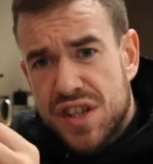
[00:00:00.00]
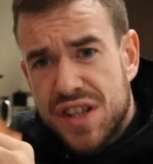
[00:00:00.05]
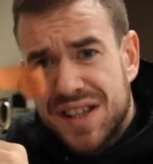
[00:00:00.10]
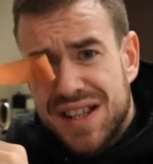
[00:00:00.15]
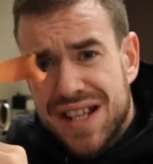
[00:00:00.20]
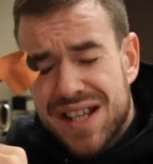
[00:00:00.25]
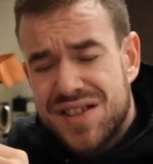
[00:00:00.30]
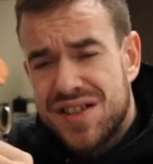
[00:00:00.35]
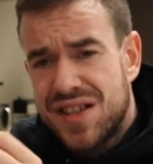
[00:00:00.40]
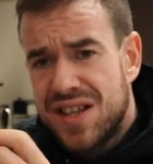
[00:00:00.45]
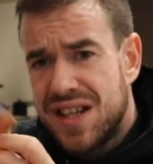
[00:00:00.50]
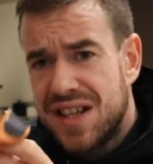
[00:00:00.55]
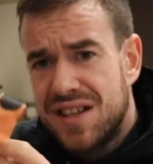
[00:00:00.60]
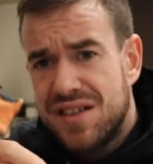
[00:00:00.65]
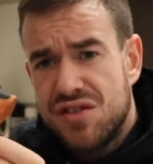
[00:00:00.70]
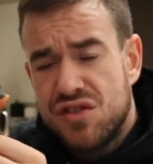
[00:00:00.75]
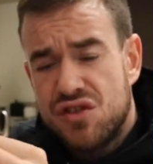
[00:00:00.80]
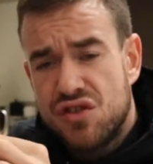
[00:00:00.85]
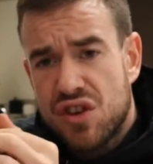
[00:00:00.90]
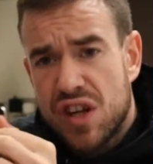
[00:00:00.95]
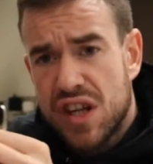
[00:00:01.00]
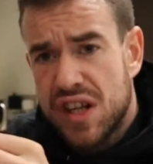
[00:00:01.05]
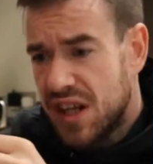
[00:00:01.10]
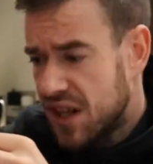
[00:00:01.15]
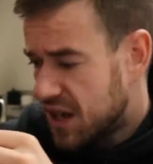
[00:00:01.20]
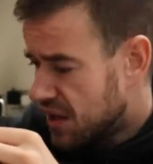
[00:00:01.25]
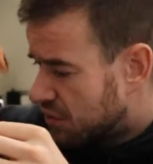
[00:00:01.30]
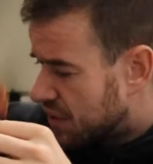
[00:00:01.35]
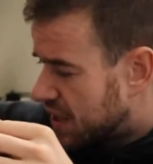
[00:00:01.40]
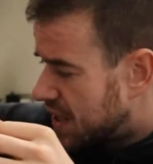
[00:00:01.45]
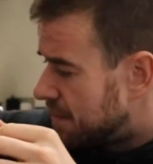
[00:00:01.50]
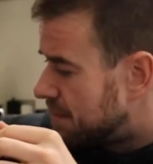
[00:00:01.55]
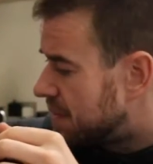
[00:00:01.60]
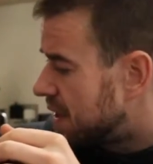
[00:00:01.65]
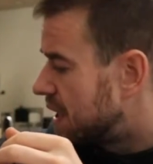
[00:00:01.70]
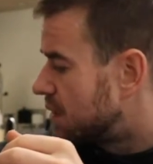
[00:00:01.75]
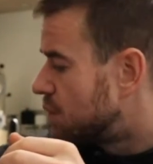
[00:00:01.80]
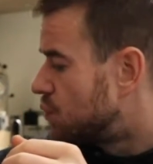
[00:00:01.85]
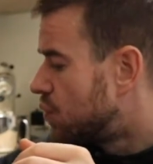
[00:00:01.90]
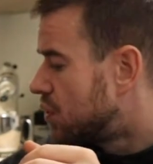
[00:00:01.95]
conditioning training, I'll keep
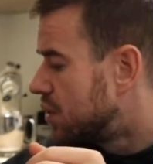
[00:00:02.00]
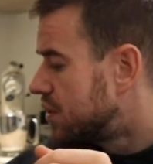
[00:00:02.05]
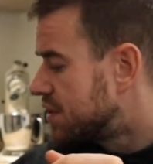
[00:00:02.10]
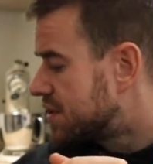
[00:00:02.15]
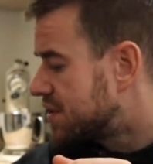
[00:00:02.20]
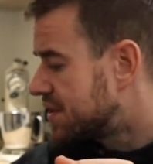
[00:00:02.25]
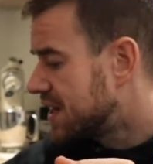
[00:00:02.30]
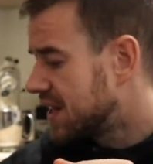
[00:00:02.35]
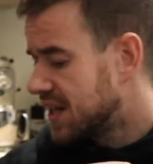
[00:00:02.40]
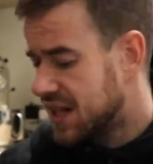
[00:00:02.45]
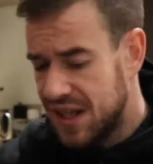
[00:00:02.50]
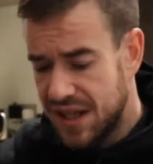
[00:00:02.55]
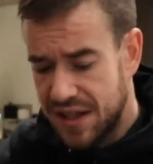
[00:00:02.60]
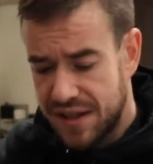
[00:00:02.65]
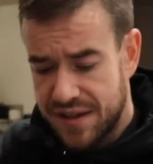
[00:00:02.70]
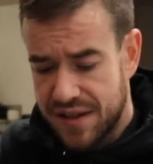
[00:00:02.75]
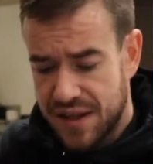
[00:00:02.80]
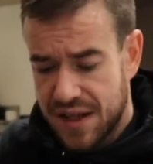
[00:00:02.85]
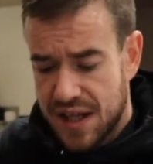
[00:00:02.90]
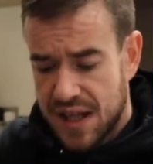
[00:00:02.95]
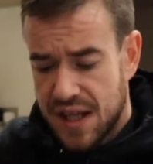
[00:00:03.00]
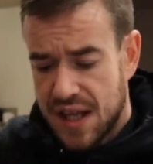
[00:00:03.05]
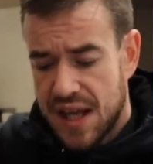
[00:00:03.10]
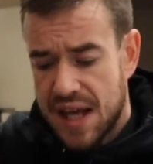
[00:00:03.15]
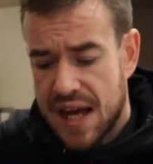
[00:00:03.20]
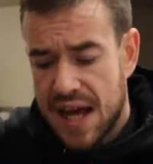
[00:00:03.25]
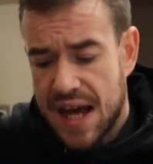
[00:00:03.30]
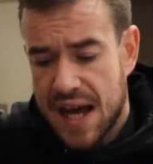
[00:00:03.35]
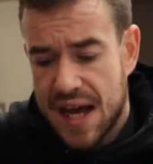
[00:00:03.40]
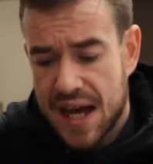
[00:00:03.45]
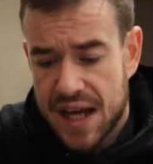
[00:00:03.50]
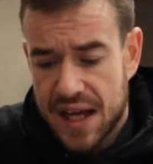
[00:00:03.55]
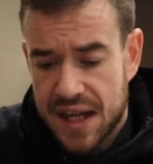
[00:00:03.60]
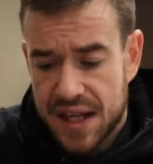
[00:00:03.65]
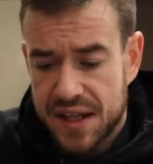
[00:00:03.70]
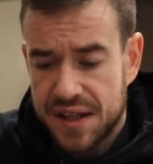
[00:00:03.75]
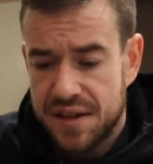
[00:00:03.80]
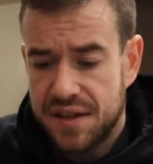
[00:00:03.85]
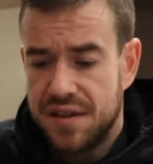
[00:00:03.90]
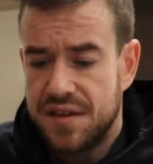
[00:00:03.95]
that in one side.
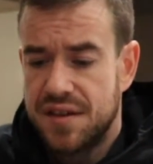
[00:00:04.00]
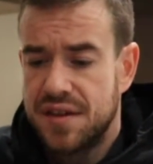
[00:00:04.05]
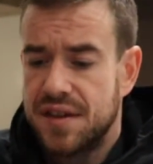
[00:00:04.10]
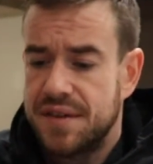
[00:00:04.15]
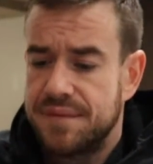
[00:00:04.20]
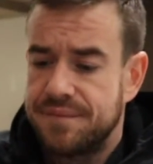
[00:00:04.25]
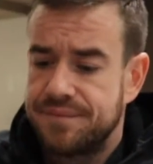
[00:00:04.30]
And